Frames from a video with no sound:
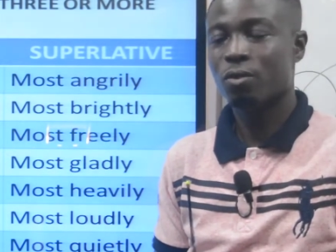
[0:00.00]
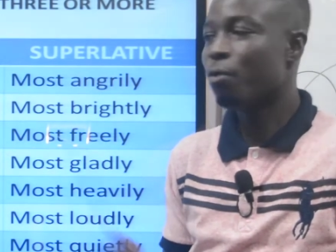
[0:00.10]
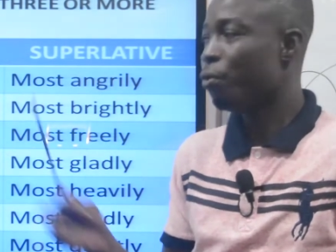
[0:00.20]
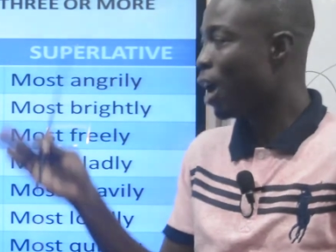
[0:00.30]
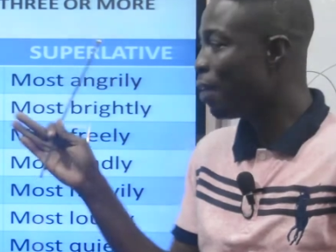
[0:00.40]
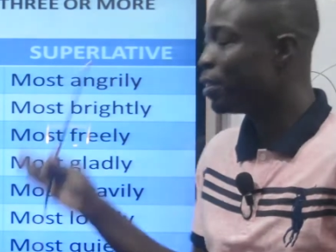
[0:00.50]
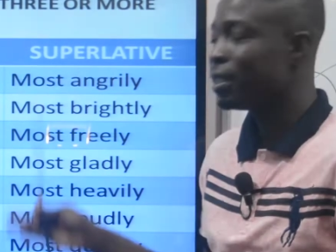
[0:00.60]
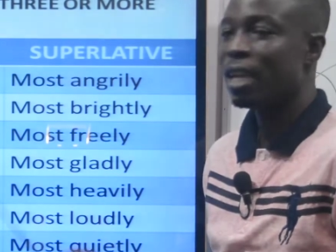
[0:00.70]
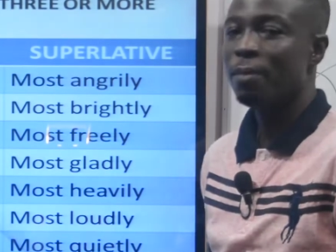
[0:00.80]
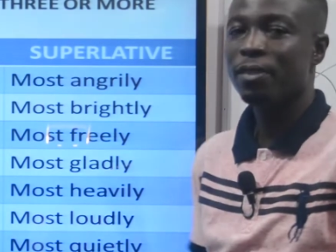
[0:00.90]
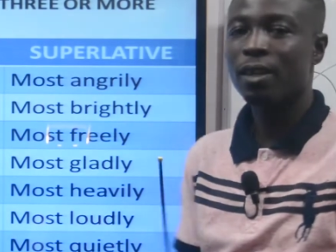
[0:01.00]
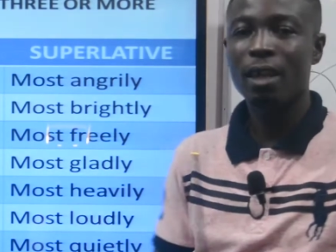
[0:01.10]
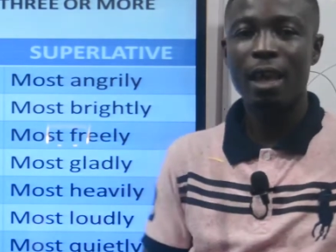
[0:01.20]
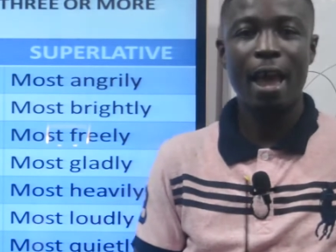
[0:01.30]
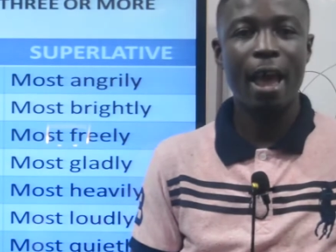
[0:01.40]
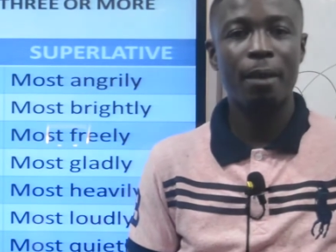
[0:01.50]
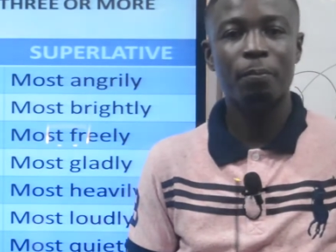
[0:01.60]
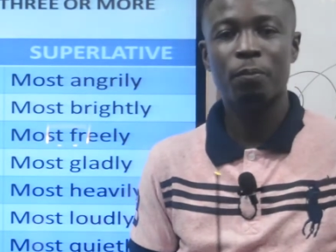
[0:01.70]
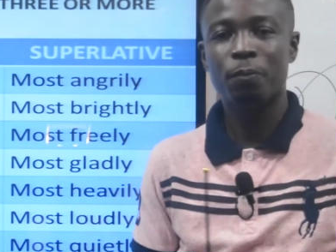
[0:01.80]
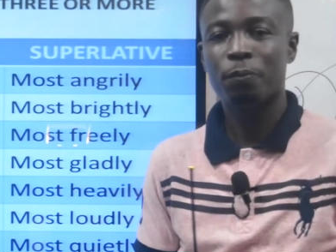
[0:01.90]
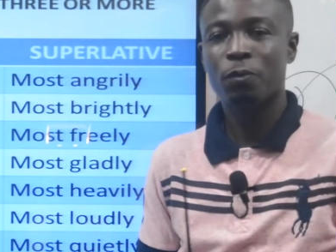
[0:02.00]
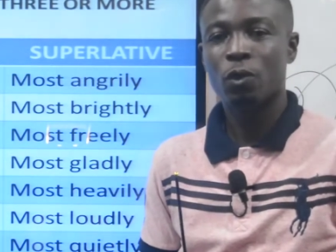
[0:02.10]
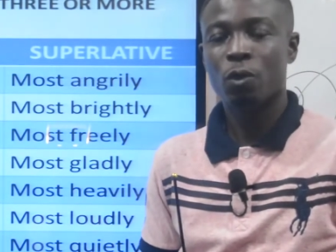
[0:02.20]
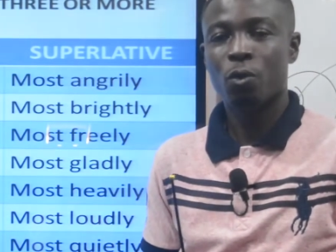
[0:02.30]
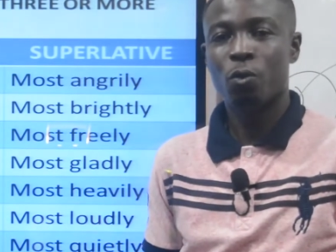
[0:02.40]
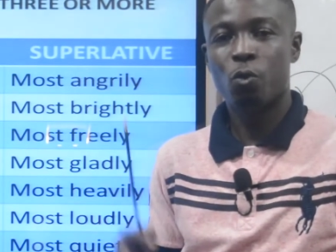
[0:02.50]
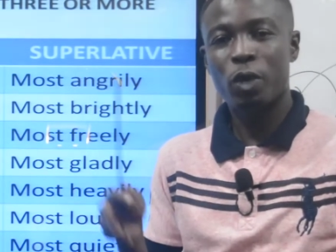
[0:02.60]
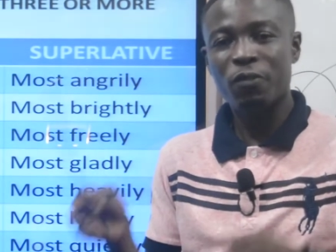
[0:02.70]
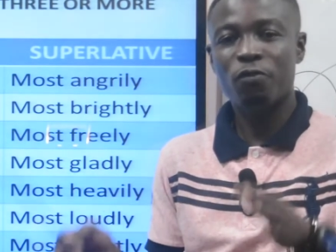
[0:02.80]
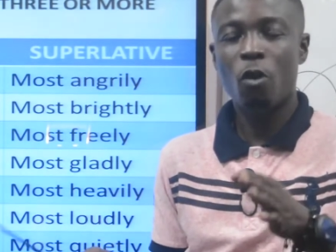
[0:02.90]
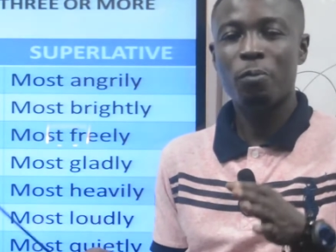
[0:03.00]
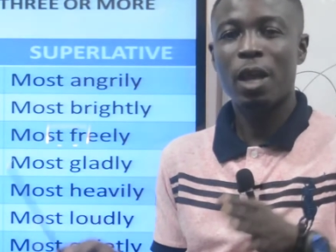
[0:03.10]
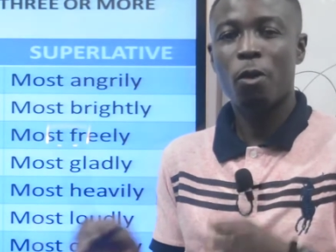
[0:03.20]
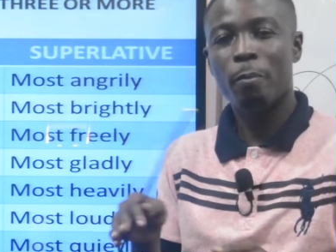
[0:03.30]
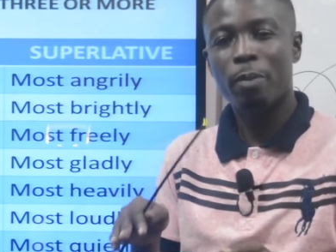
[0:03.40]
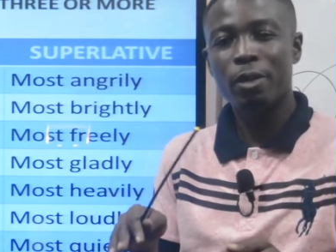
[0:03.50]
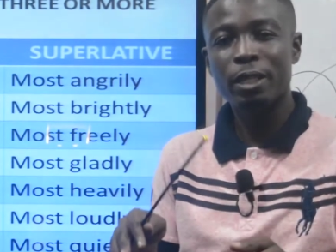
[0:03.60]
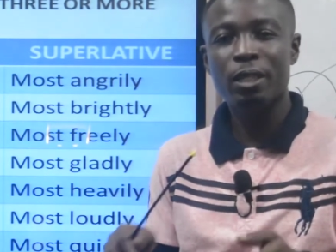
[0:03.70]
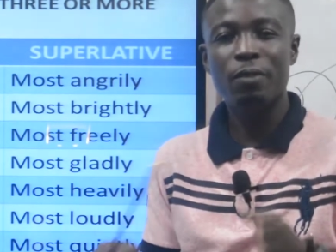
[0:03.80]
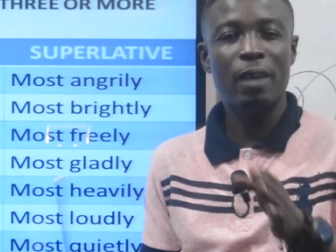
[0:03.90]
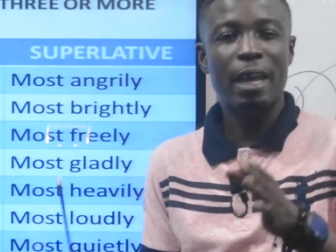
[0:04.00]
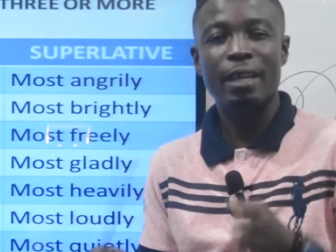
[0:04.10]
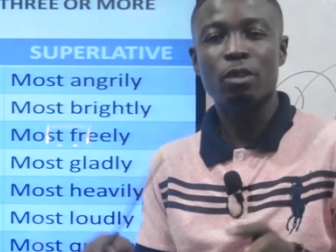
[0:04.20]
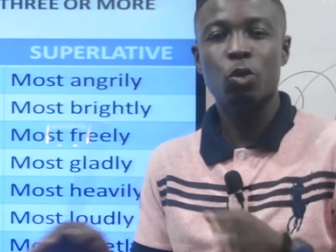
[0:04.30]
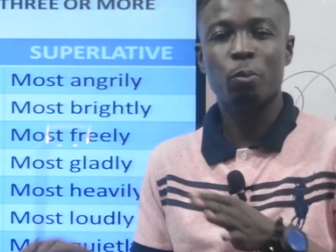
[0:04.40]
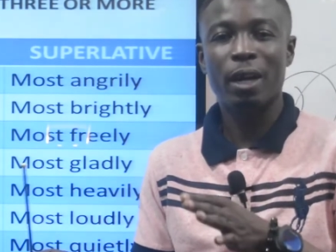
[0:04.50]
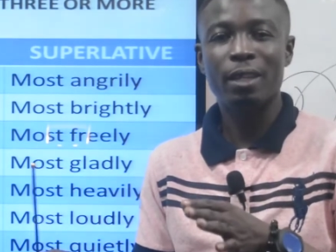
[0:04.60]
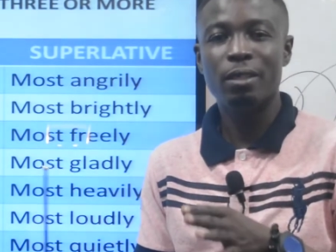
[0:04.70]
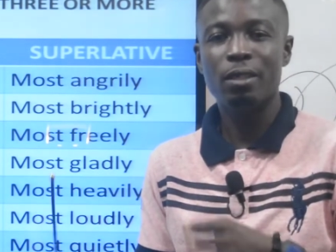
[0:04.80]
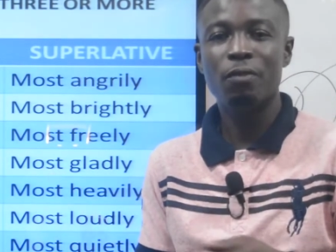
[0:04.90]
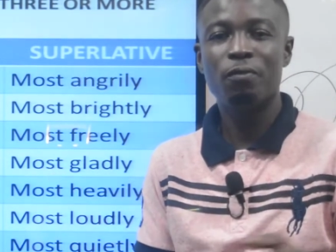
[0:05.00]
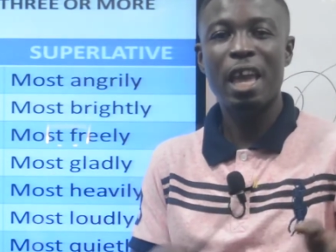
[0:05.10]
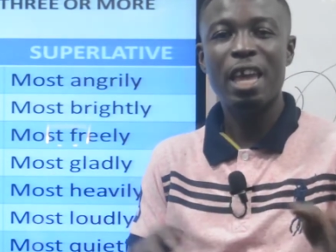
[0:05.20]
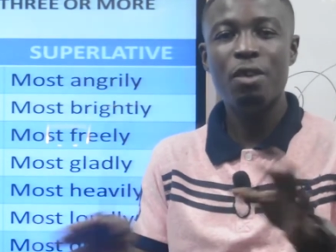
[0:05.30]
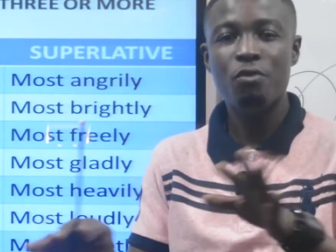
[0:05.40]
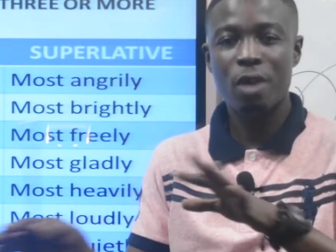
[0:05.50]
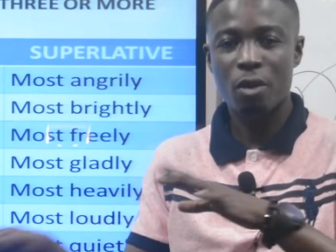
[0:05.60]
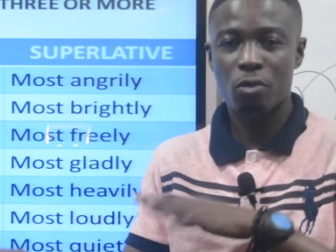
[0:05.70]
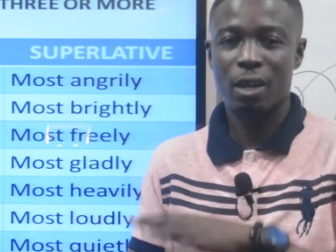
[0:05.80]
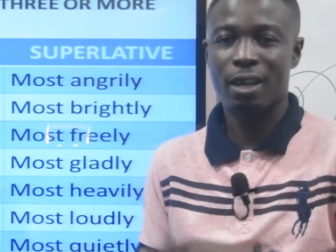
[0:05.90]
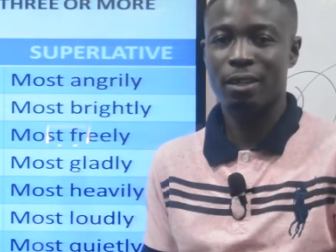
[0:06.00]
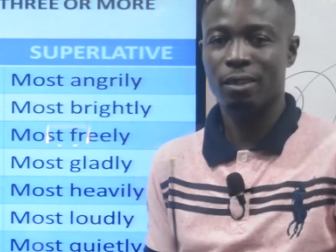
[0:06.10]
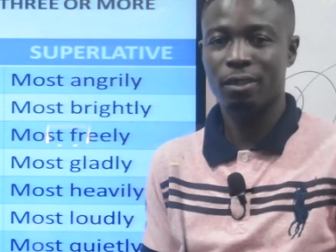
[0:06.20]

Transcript: We have the same thing here, which form their comparative and then superlative irregularly.